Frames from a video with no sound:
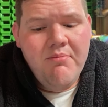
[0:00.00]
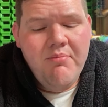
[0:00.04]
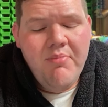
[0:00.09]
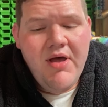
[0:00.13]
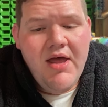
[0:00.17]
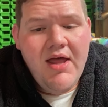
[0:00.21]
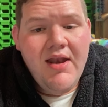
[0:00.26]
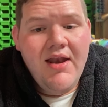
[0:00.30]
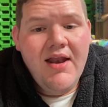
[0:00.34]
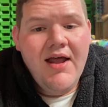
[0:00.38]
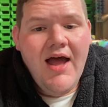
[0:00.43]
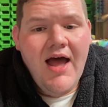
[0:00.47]

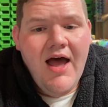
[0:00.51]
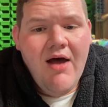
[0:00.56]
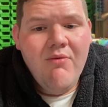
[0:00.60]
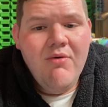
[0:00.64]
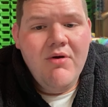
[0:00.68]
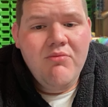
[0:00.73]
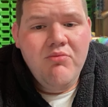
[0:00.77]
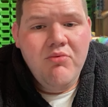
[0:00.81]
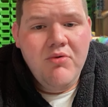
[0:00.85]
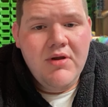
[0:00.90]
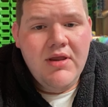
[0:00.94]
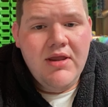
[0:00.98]
But I
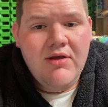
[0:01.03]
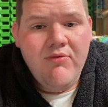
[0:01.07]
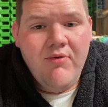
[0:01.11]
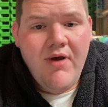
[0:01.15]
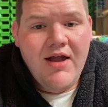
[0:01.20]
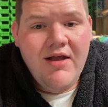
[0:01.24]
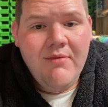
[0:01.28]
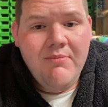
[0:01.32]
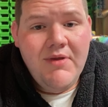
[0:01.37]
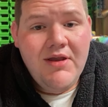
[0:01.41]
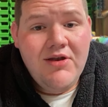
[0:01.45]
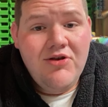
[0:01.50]
would really
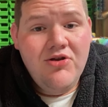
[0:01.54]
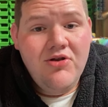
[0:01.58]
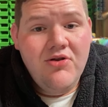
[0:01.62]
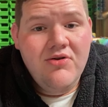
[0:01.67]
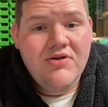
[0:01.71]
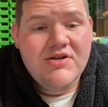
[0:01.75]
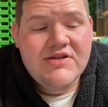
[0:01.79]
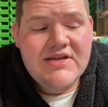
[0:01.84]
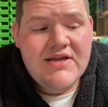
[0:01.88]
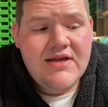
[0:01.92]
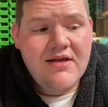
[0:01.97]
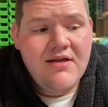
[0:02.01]
recommend you
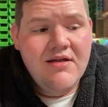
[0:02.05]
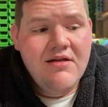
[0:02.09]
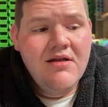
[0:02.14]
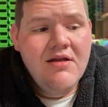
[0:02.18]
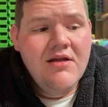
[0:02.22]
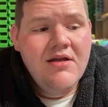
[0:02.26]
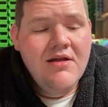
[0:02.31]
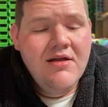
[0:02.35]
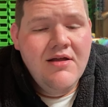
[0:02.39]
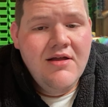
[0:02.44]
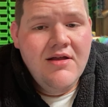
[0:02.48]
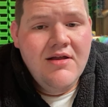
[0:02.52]
to
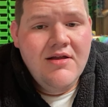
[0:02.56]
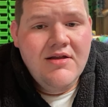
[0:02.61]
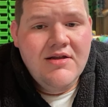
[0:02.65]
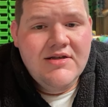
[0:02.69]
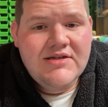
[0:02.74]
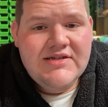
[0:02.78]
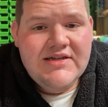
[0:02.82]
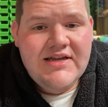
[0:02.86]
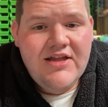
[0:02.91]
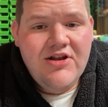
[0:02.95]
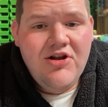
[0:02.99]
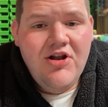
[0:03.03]

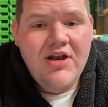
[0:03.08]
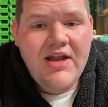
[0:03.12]
get on